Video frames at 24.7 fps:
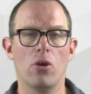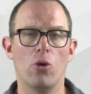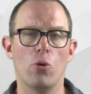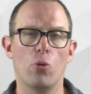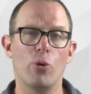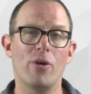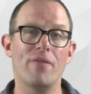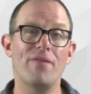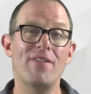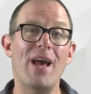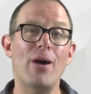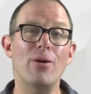
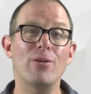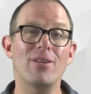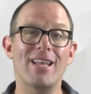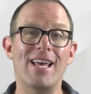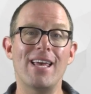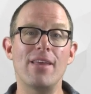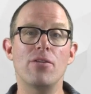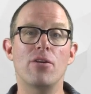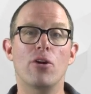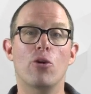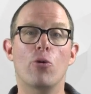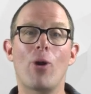We've now
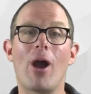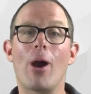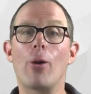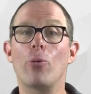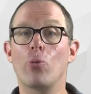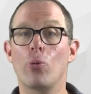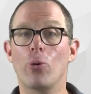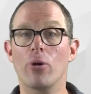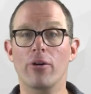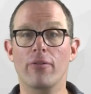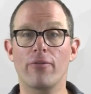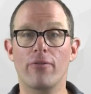laid the
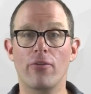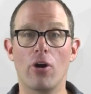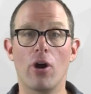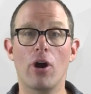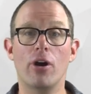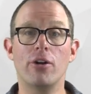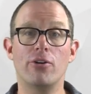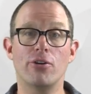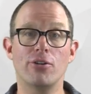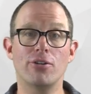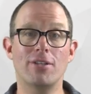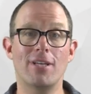groundwork for
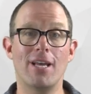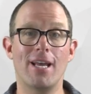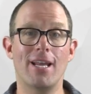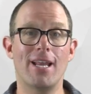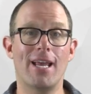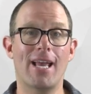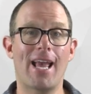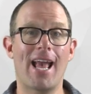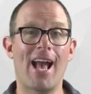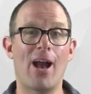understanding